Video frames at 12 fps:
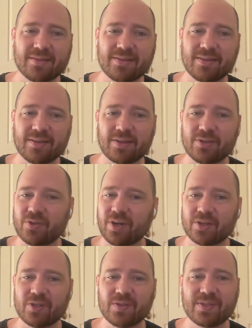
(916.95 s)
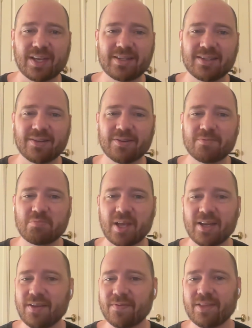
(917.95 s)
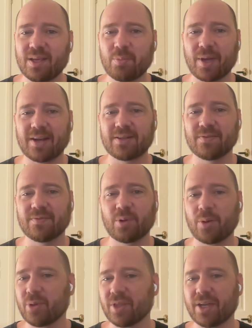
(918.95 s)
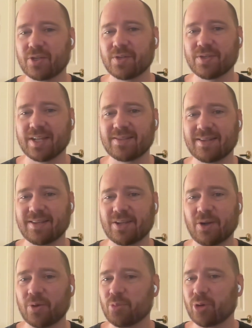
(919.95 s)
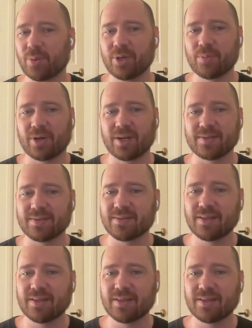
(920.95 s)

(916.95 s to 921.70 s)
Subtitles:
of the construction sector, and even the impact of population density on property prices.